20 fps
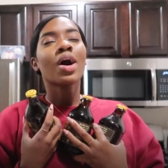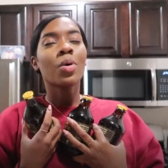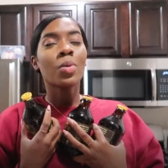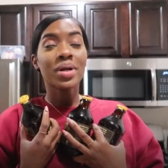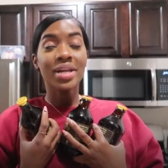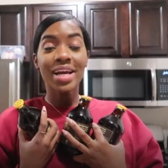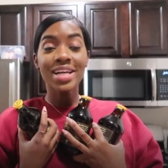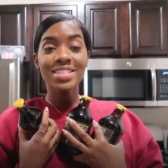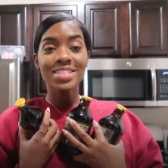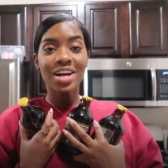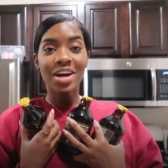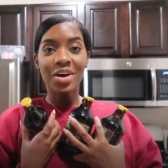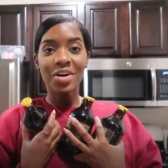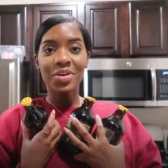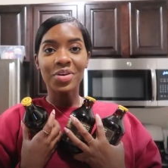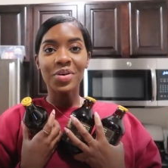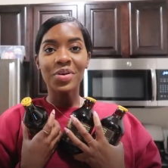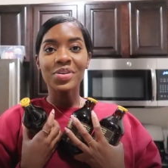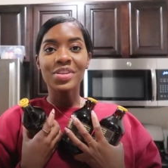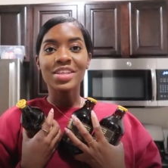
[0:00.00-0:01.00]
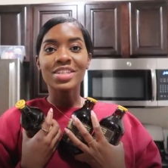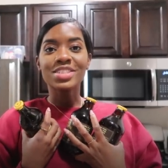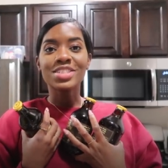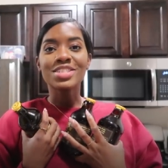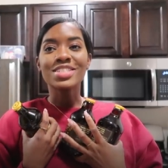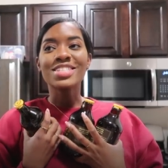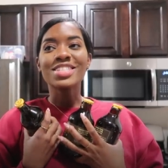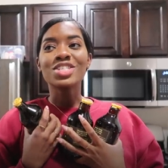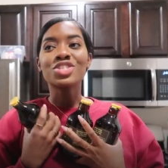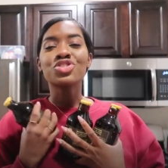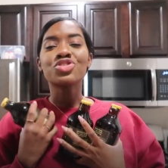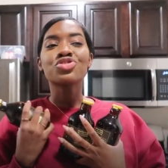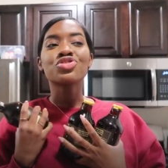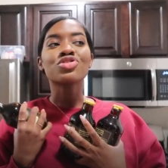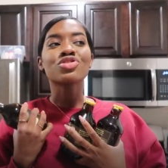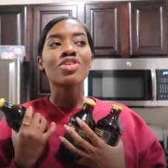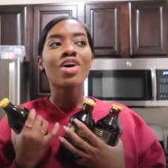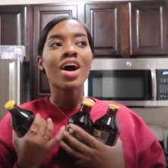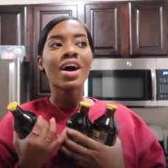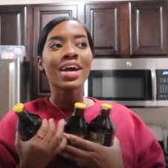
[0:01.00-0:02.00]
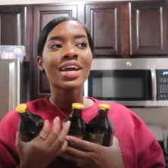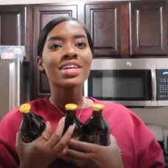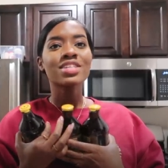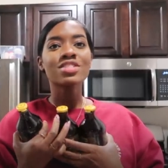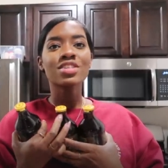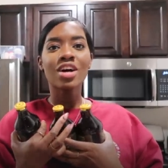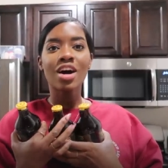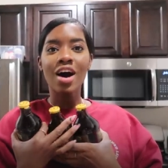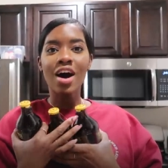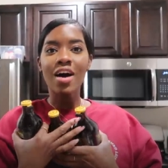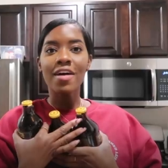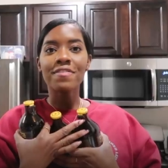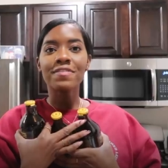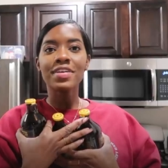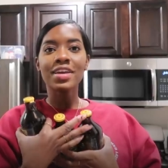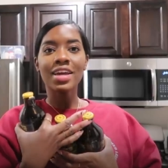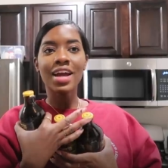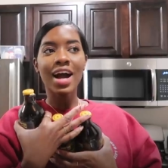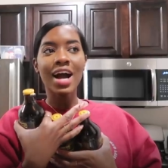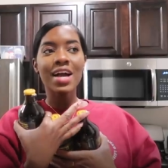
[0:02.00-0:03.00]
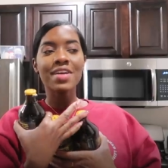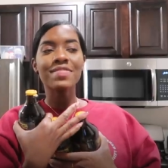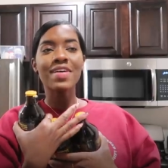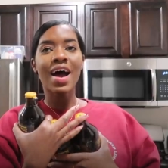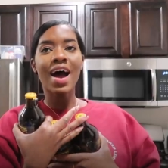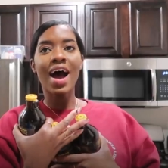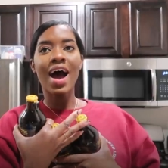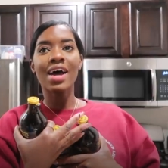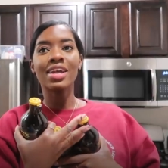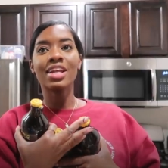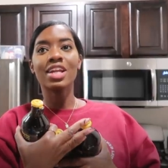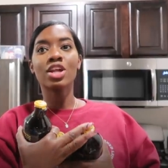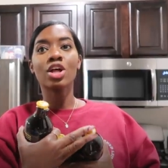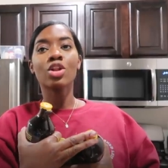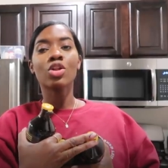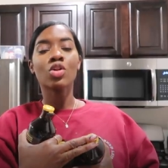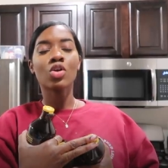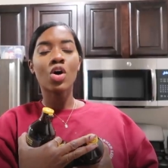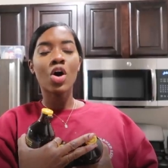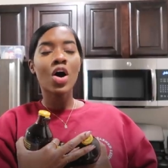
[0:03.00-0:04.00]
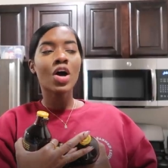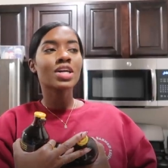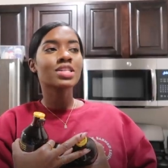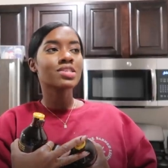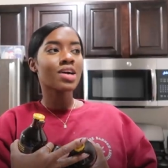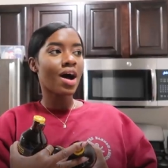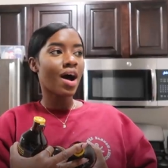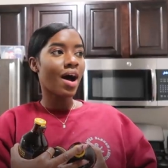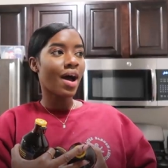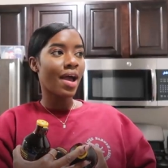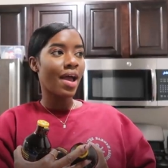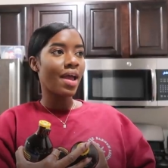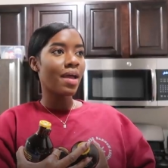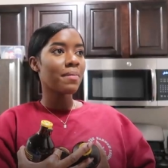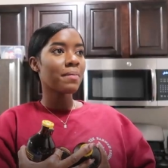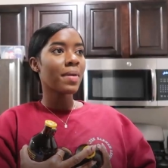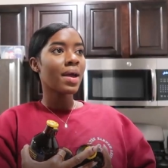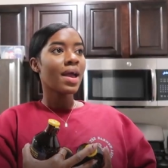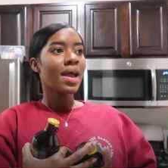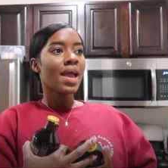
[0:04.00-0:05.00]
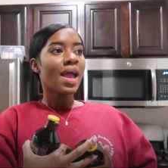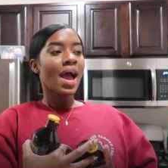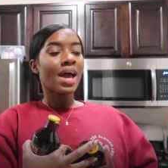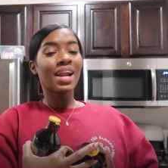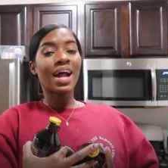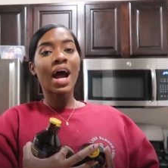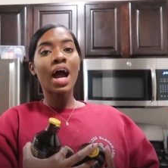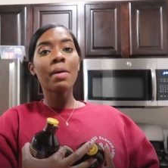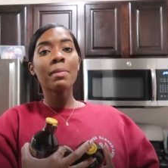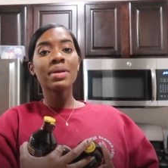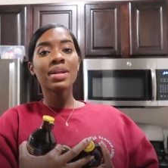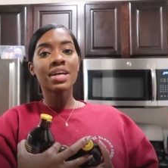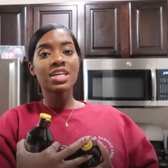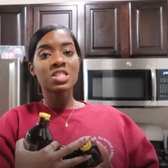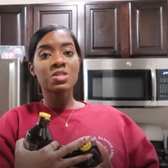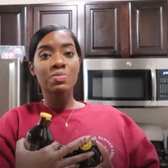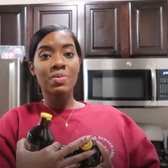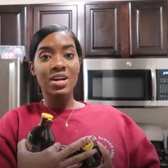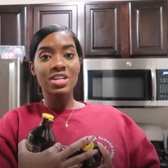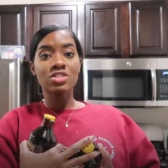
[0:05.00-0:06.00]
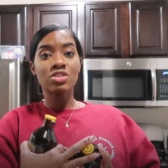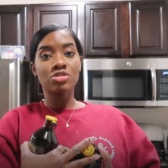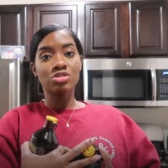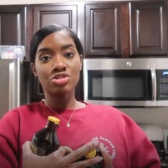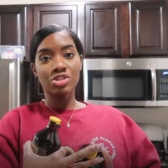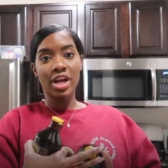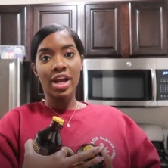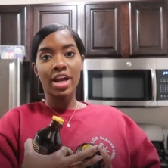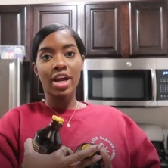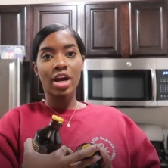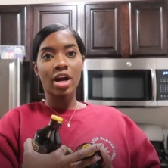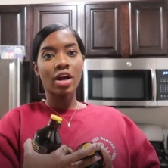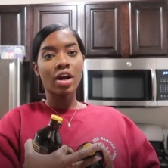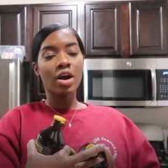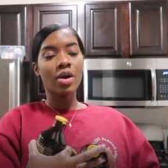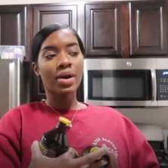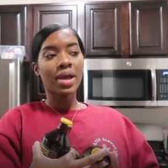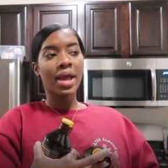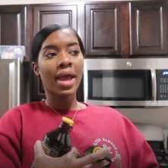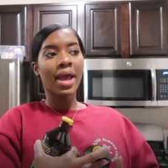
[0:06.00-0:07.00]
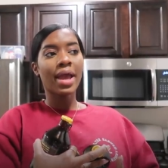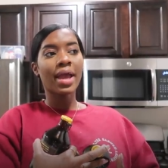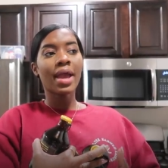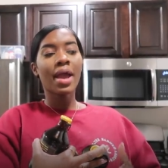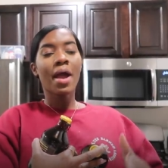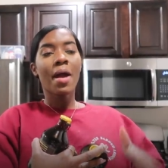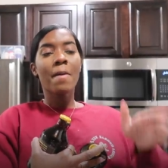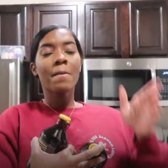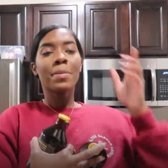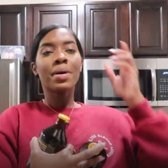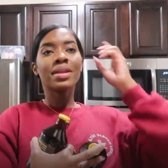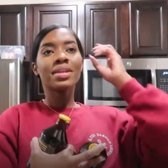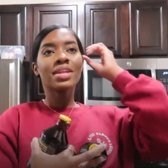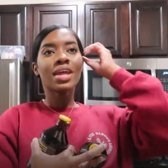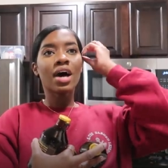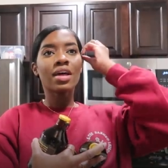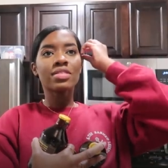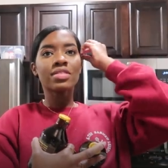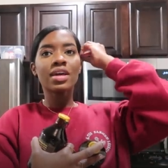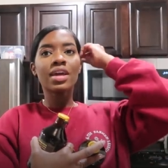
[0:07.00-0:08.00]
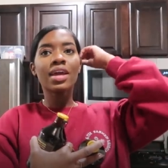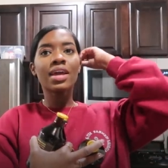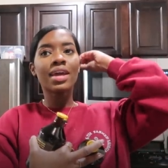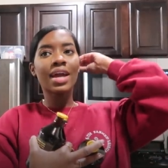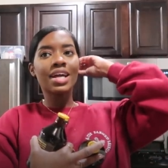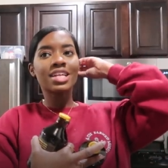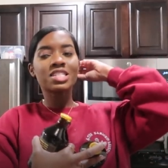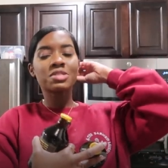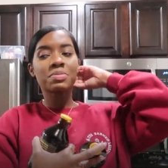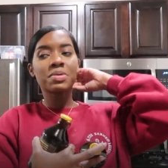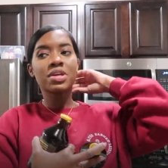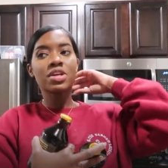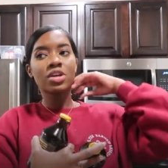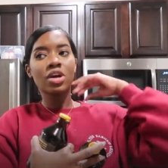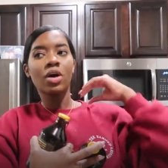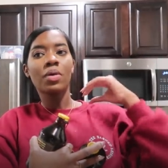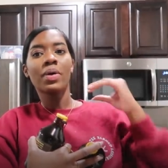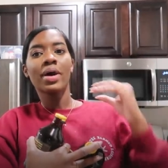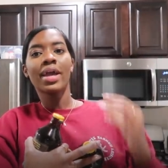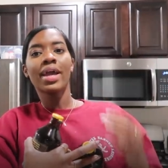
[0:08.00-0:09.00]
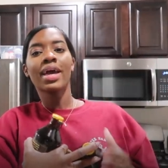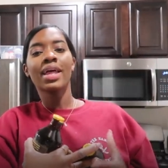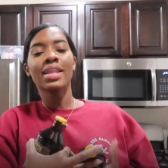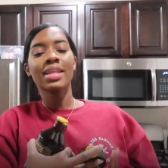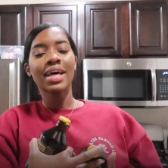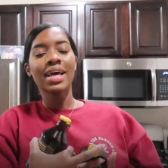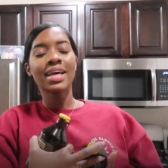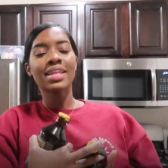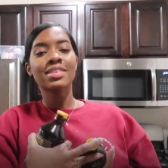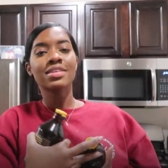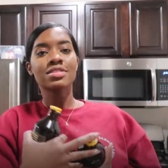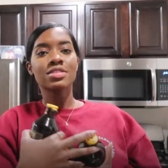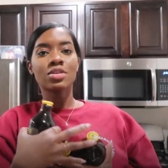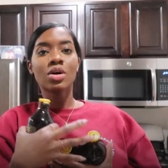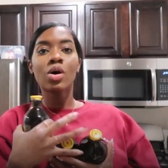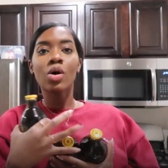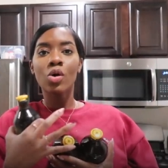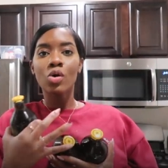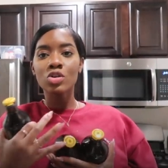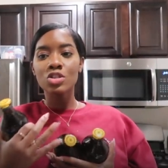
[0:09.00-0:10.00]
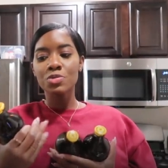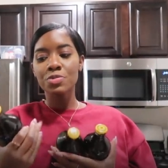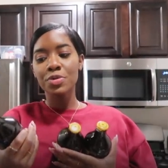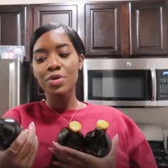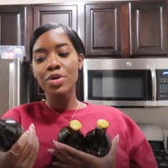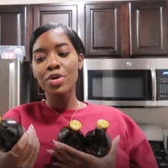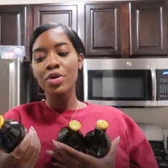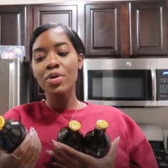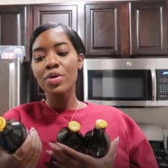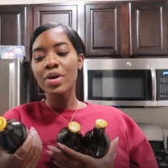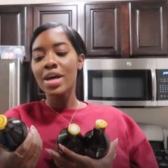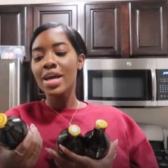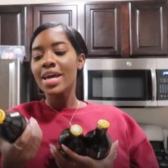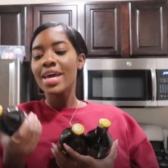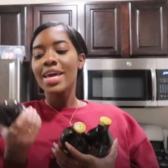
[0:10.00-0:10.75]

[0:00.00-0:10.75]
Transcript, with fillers: When I tell you this is the strongest coffee I've had in a long time, and I'm an espresso drinker, okay? But nothing gets me going like this cold brew.